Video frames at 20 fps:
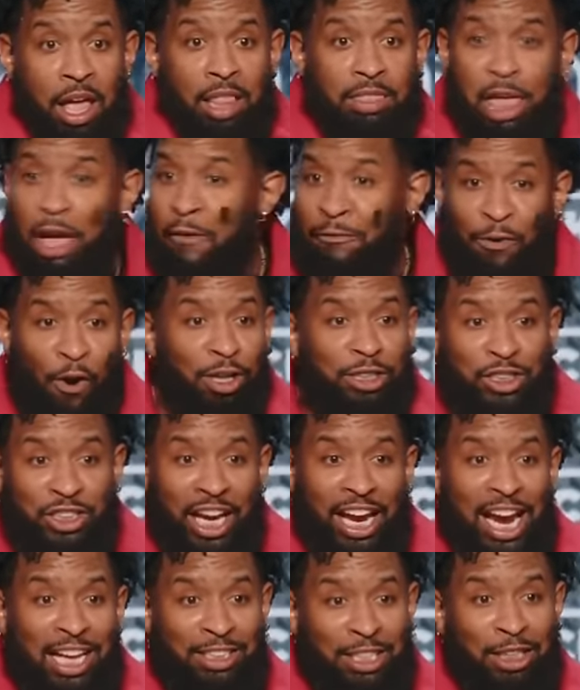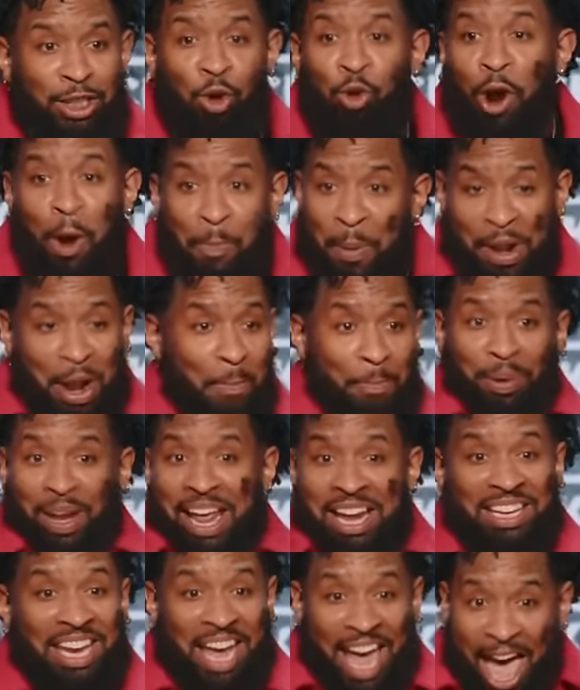Therefore, Jesus grew up in a
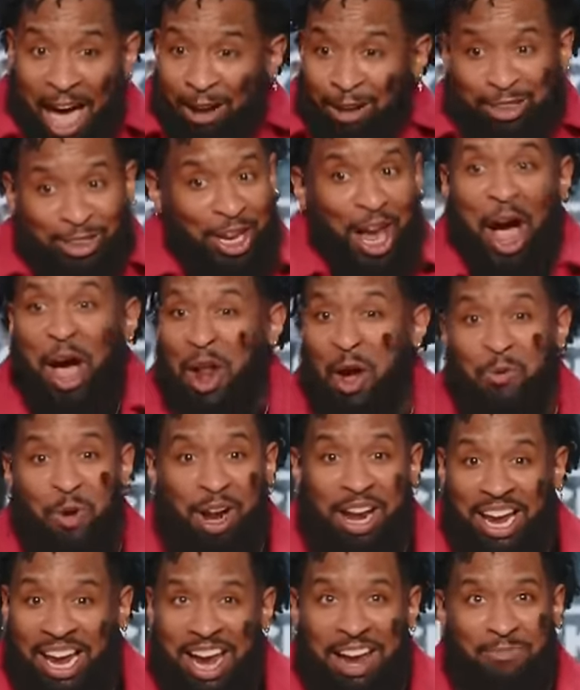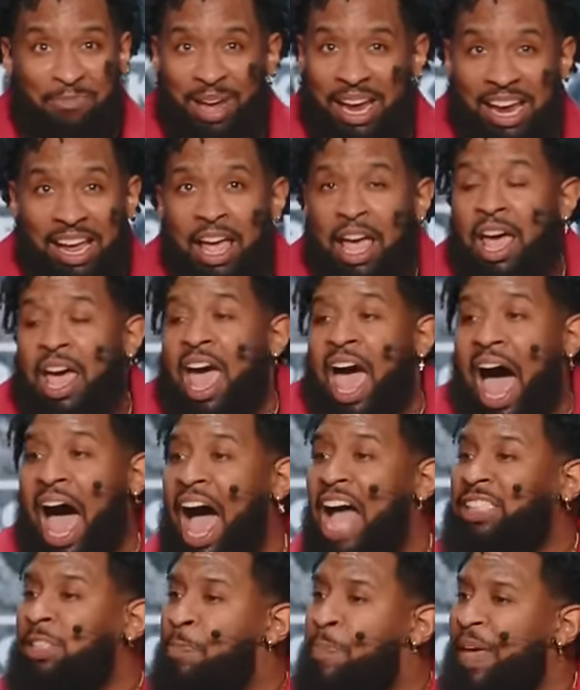blended house. Y'all don't want to hear me.
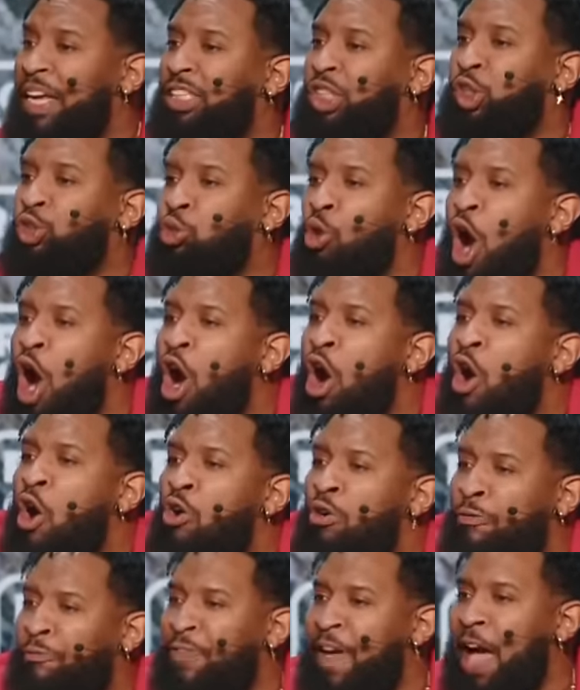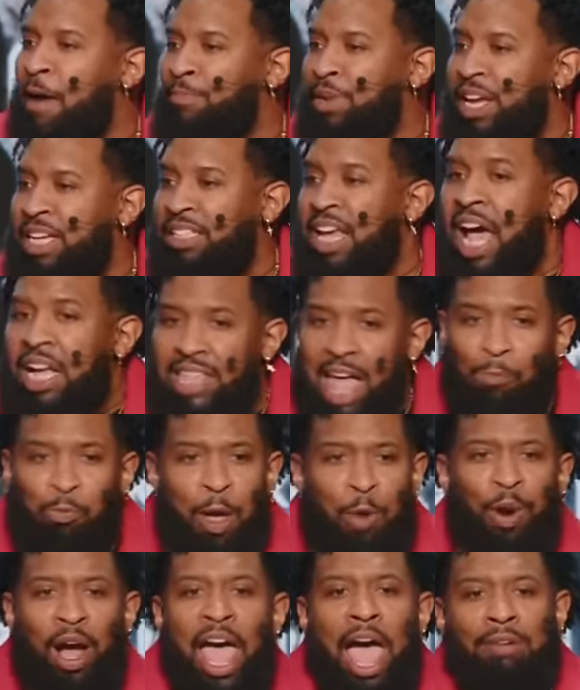I speak strong families, that we
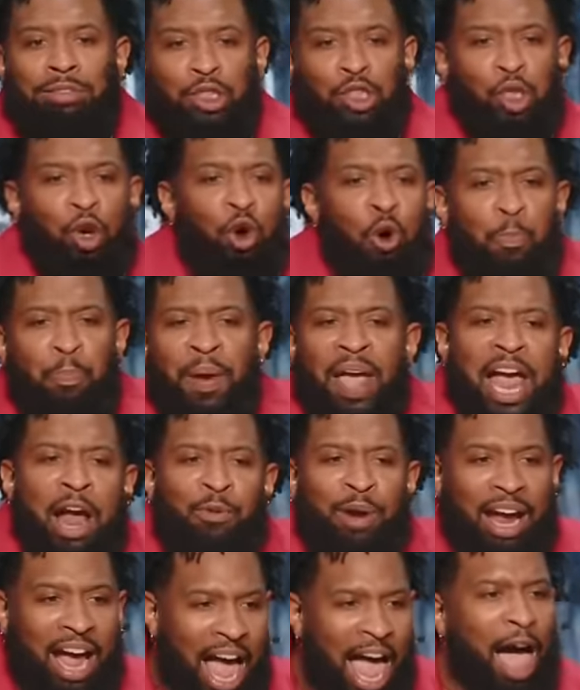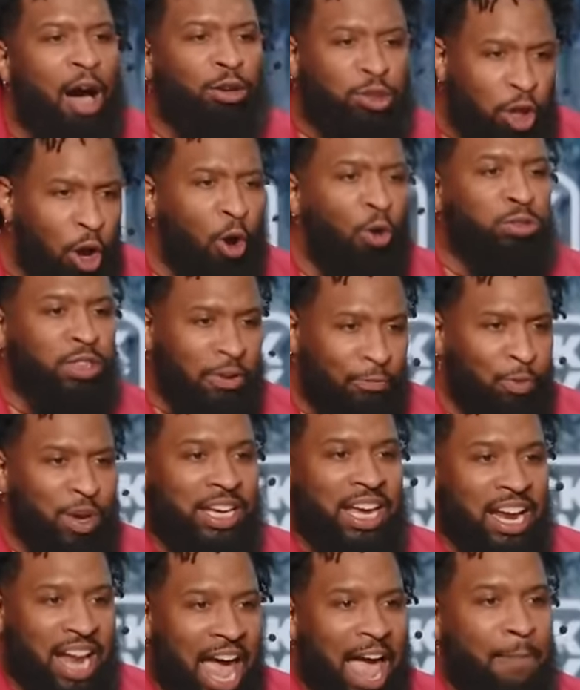will have two parent households if we
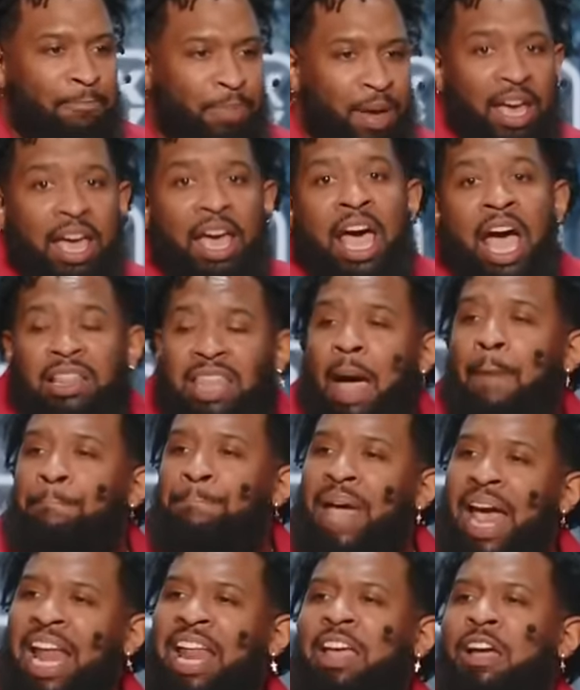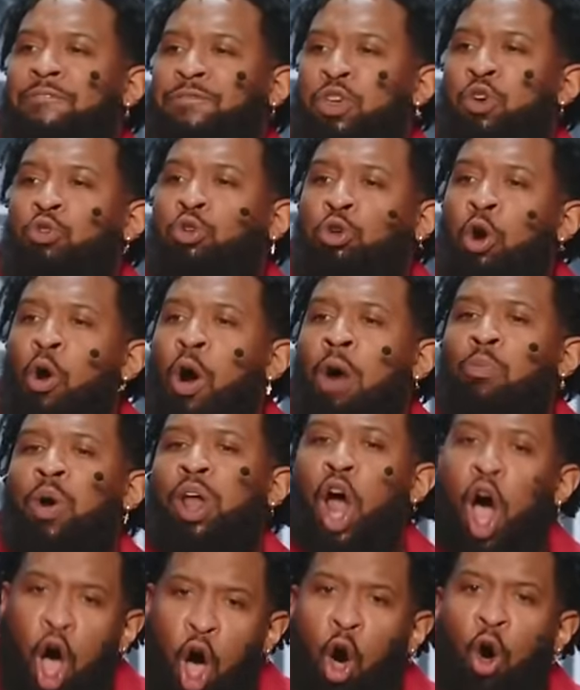can have it. That many of you grew up with
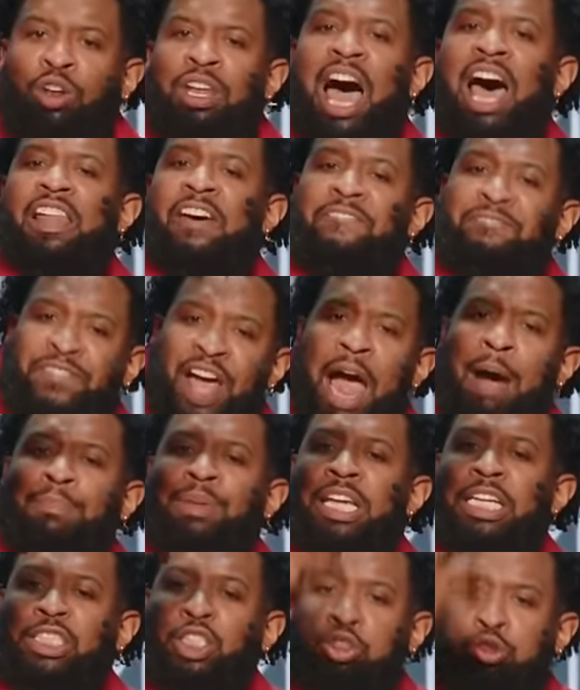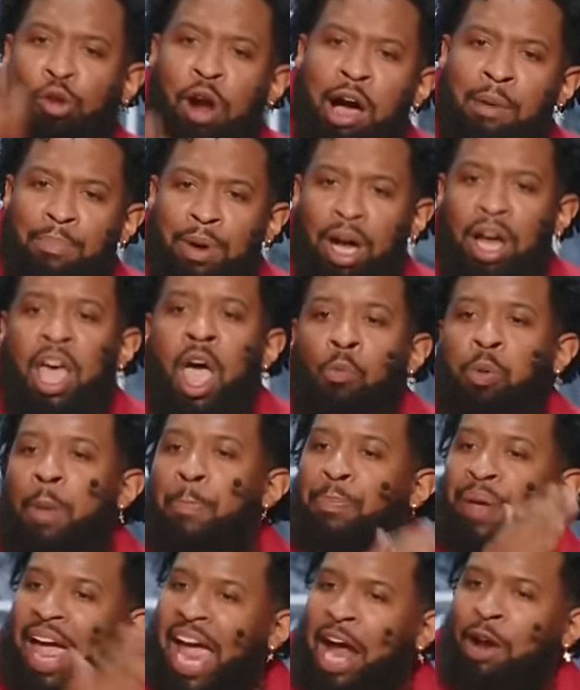a whole lot of family trauma, with
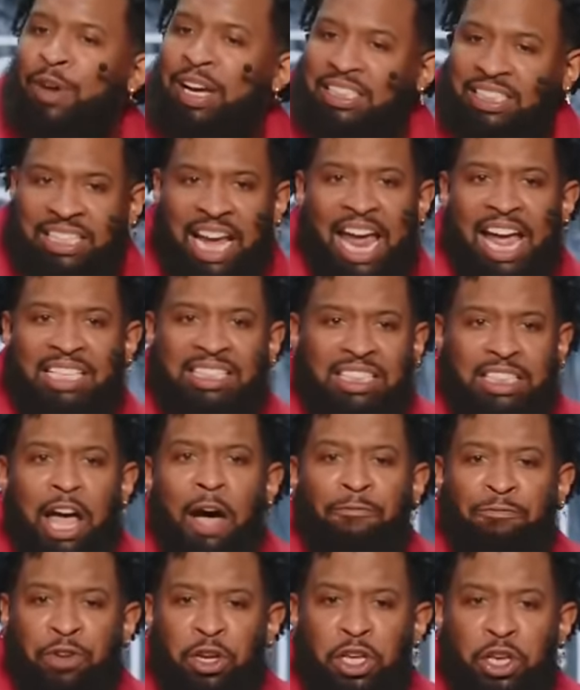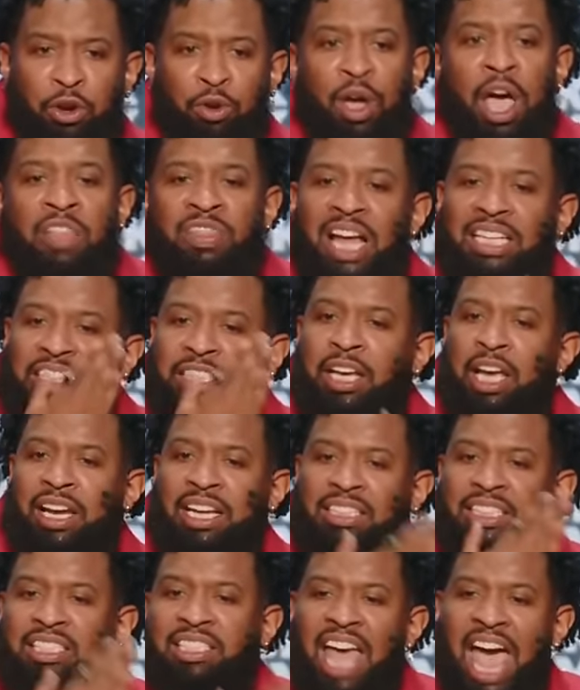parents saying stuff to you that to
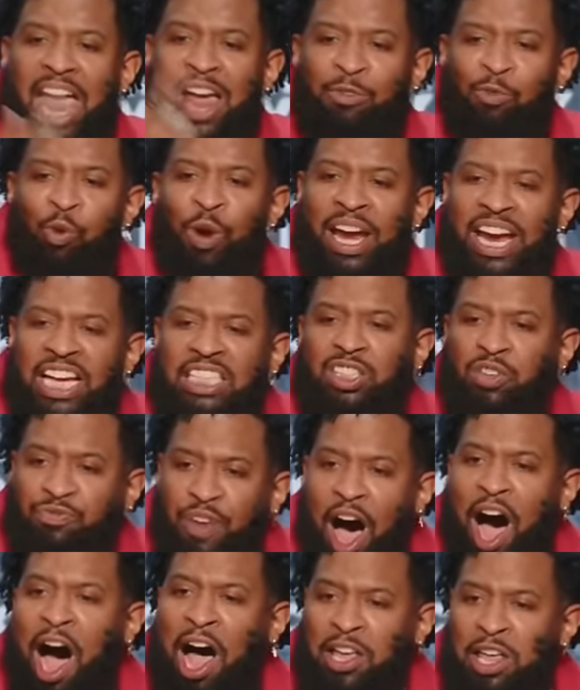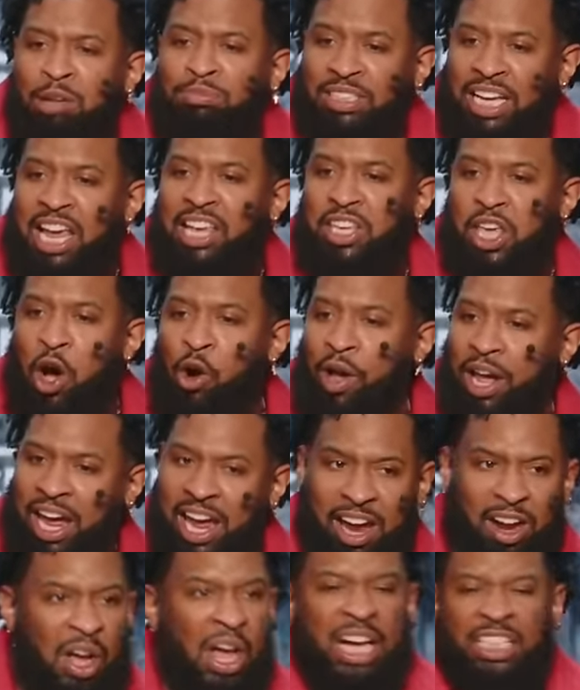this day rings volumes in your
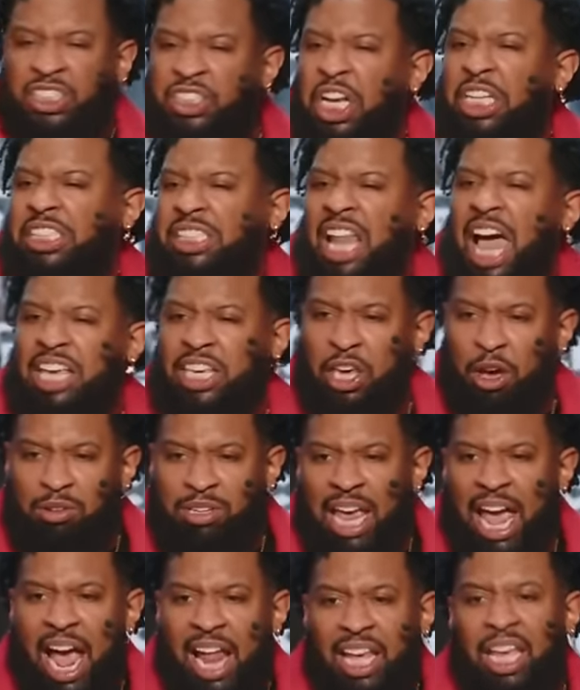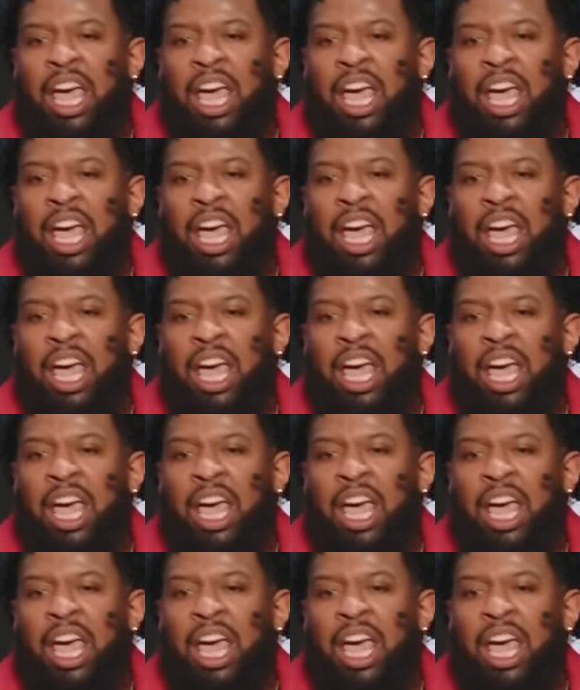ear, just like your daddy.